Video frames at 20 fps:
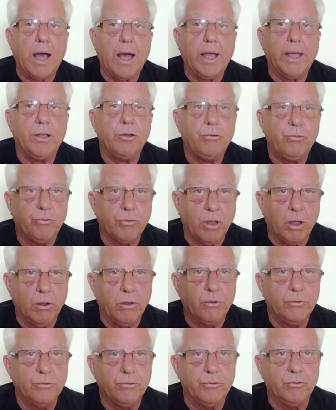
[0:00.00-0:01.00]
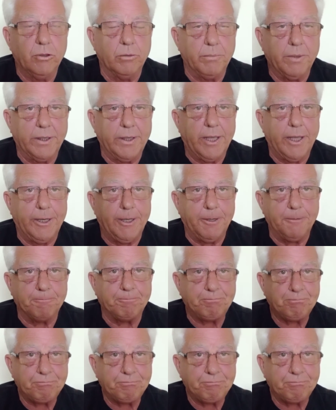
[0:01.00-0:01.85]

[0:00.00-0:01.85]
I chose Dumaguete.